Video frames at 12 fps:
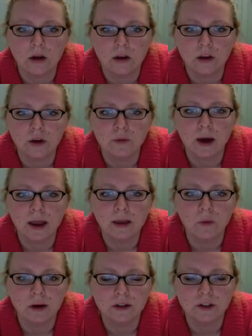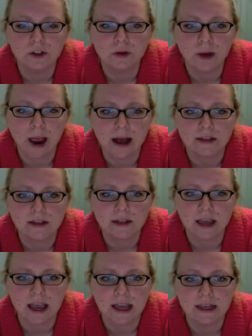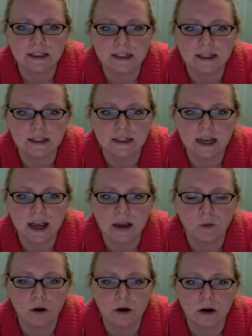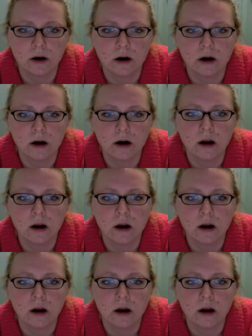You might want to ask a CTA worker